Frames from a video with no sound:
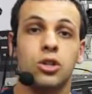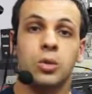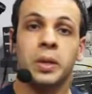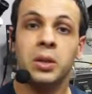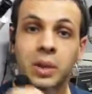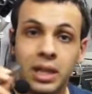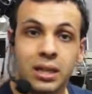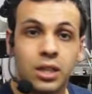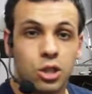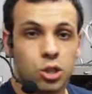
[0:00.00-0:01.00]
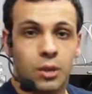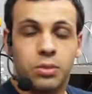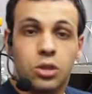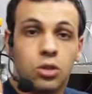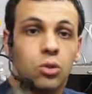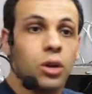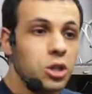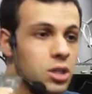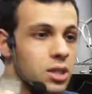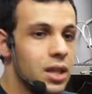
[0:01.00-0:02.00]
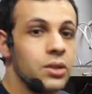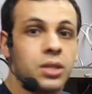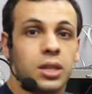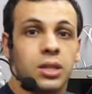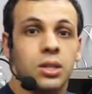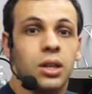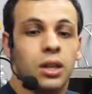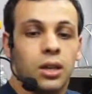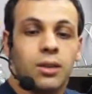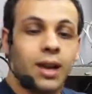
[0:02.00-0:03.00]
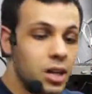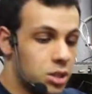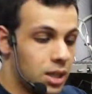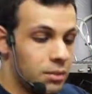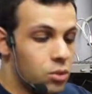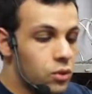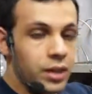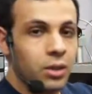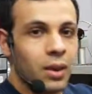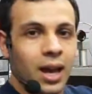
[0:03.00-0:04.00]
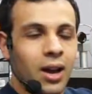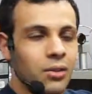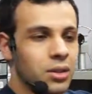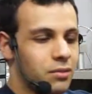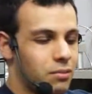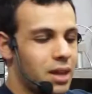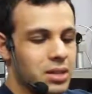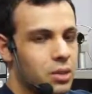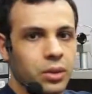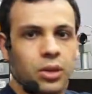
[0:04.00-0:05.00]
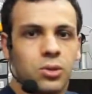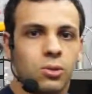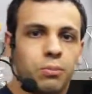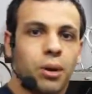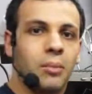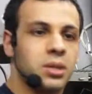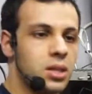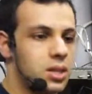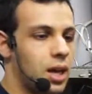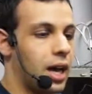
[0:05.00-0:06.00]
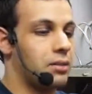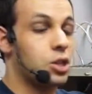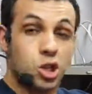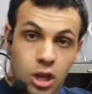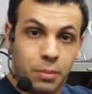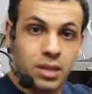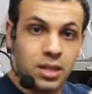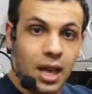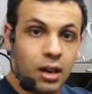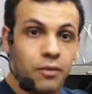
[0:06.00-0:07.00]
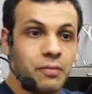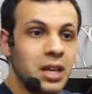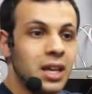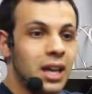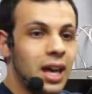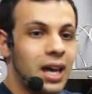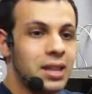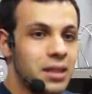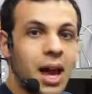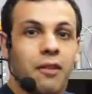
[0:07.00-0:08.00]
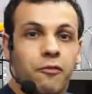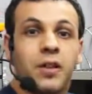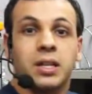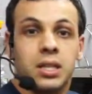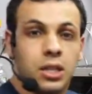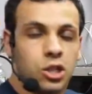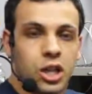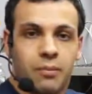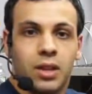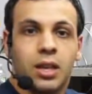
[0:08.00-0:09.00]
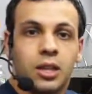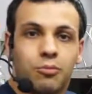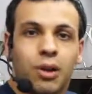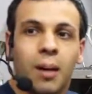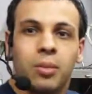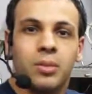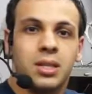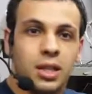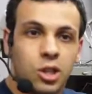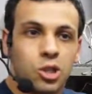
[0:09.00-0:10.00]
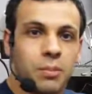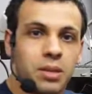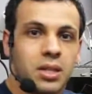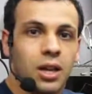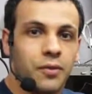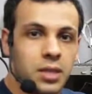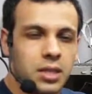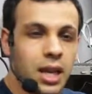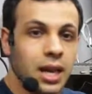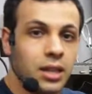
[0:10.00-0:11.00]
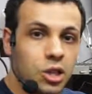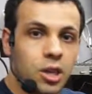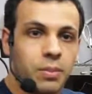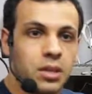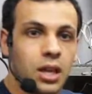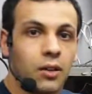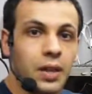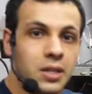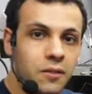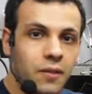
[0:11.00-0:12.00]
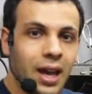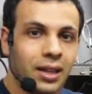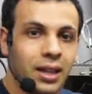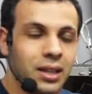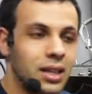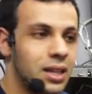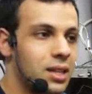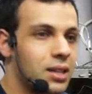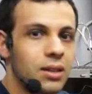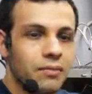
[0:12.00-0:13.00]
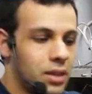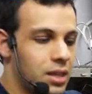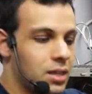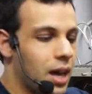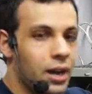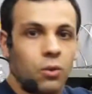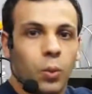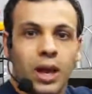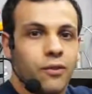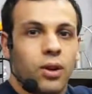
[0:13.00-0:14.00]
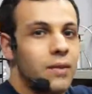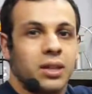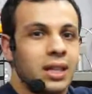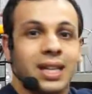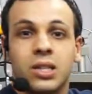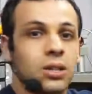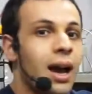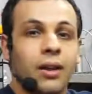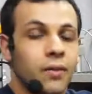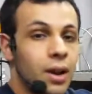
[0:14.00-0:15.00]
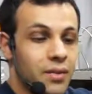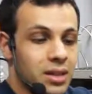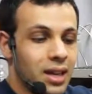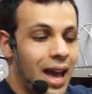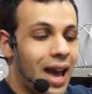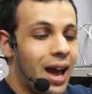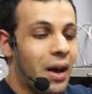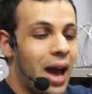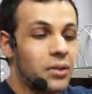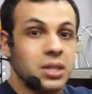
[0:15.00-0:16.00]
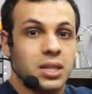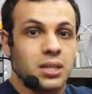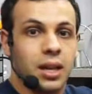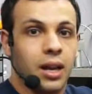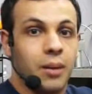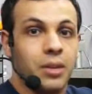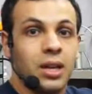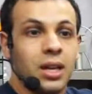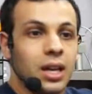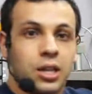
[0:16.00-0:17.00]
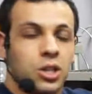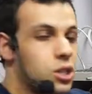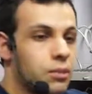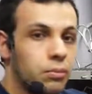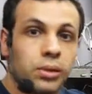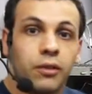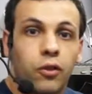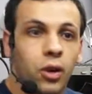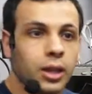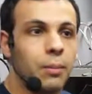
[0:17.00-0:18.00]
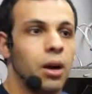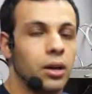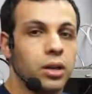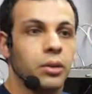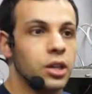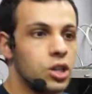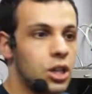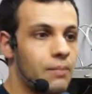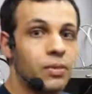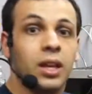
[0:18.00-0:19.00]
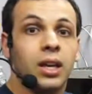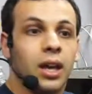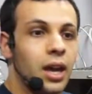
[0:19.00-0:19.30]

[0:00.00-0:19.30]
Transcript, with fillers: So when you heat this chip to 200 Celsius, you're actually moving around and messing with those little bumps inside the chip itself, and that fixes the chip. The problem is that the chip itself is dead. The chip itself is failing. The, the, the entire wafer, everything inside of here, everything how, how this is set up is just completely falling apart and going to shit.